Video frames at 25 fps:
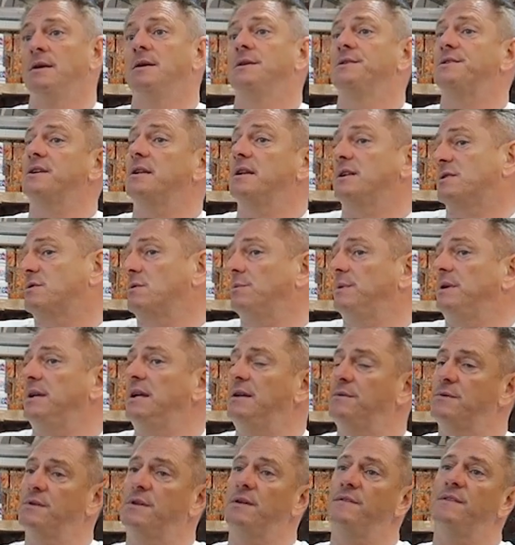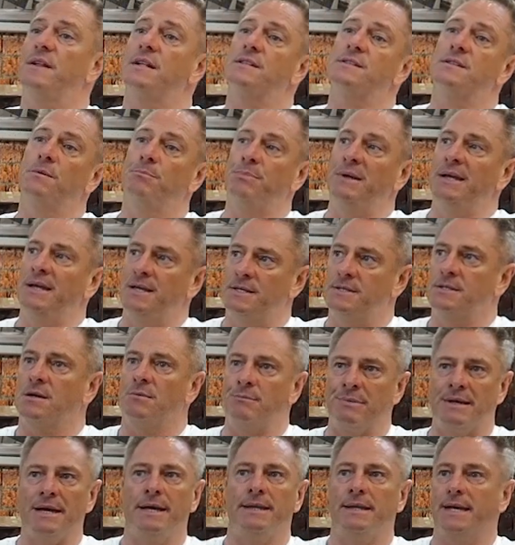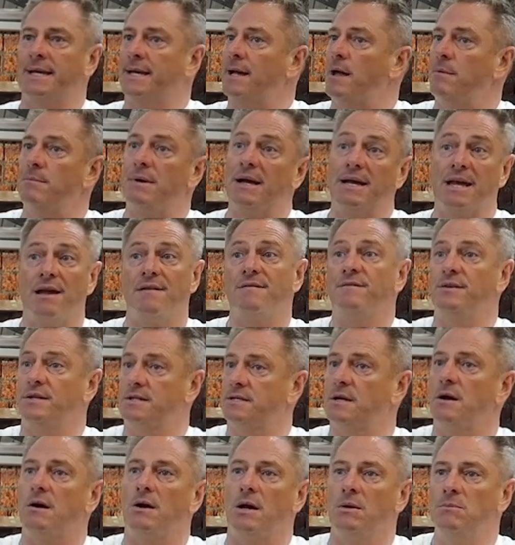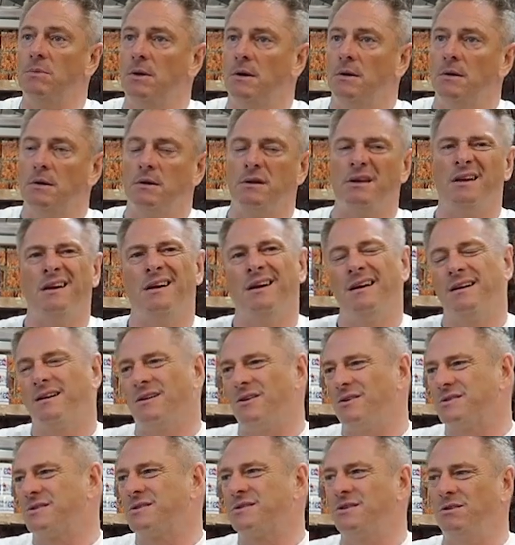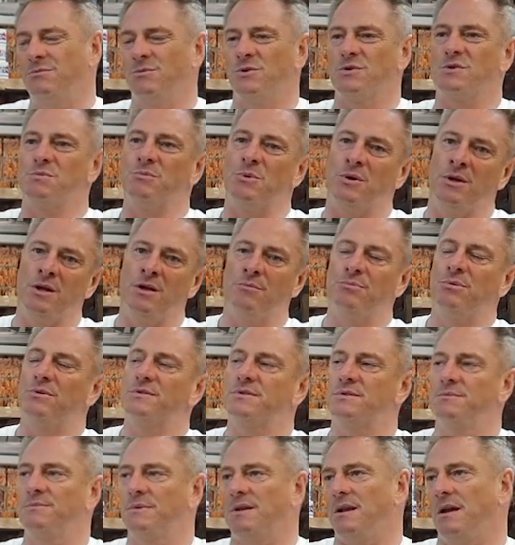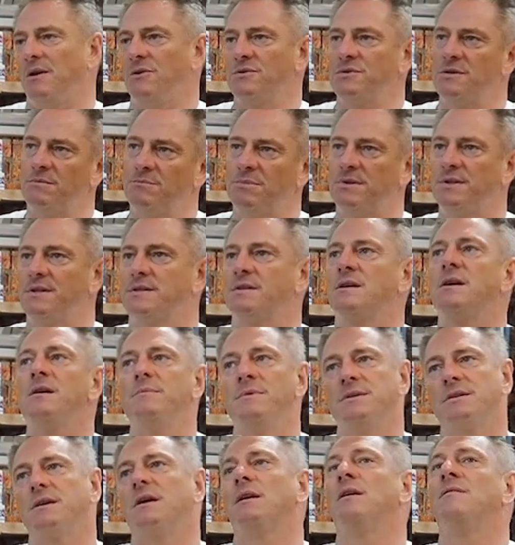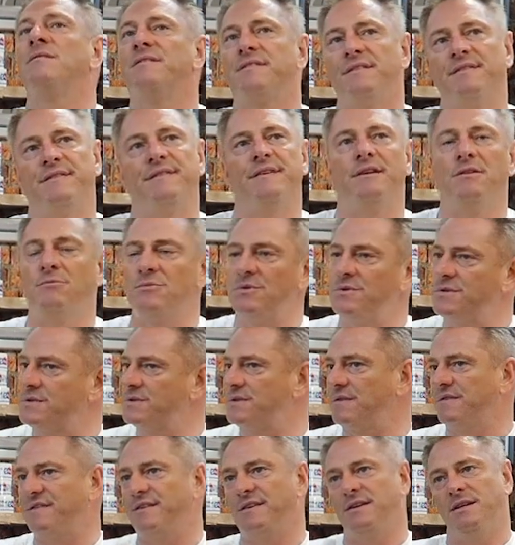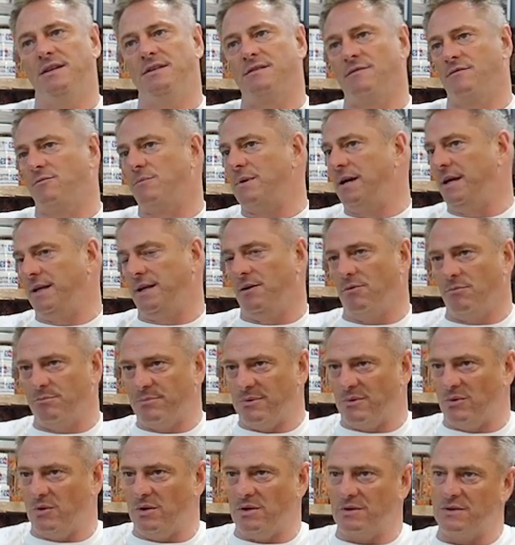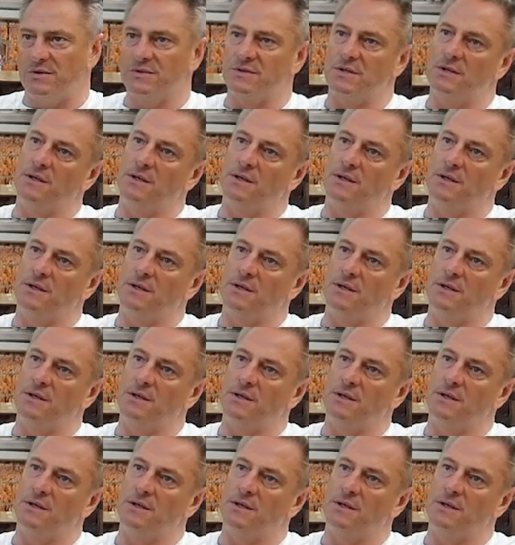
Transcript: So that's what we did. If that's the biggest complaint that came back every time, it costs too much money, I'll put some clothes on. By the time it's gone on for a few months, the fees have made it pointless.